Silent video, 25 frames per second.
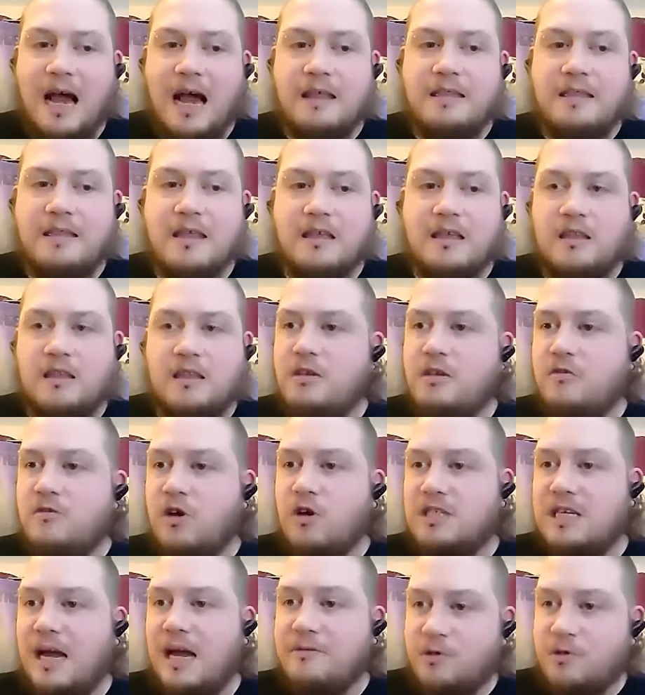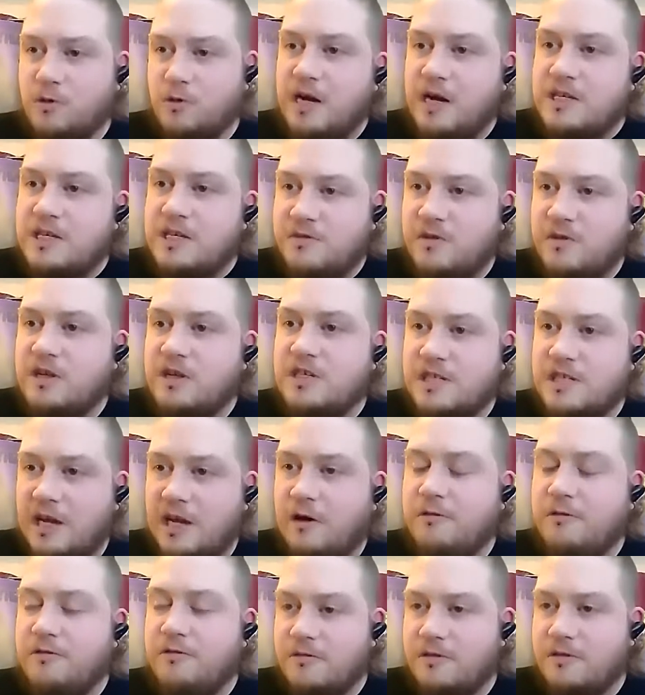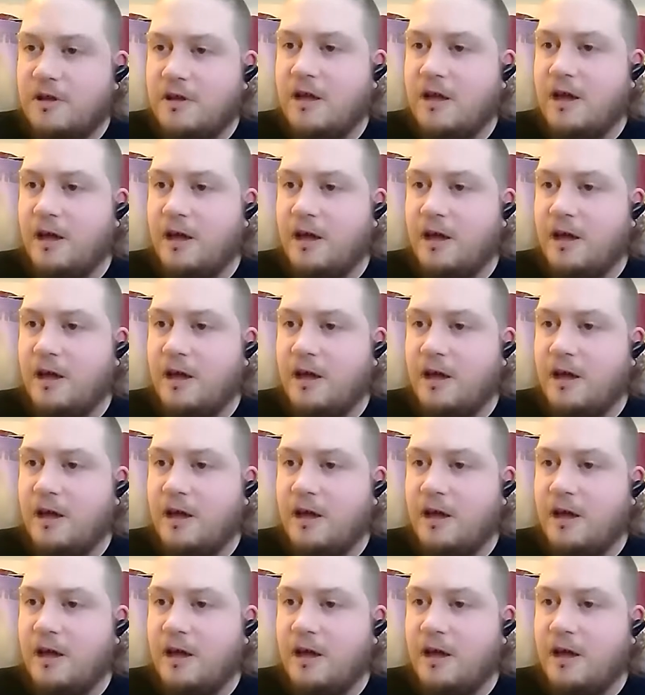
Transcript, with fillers: I think that you've got to have grace for yourself.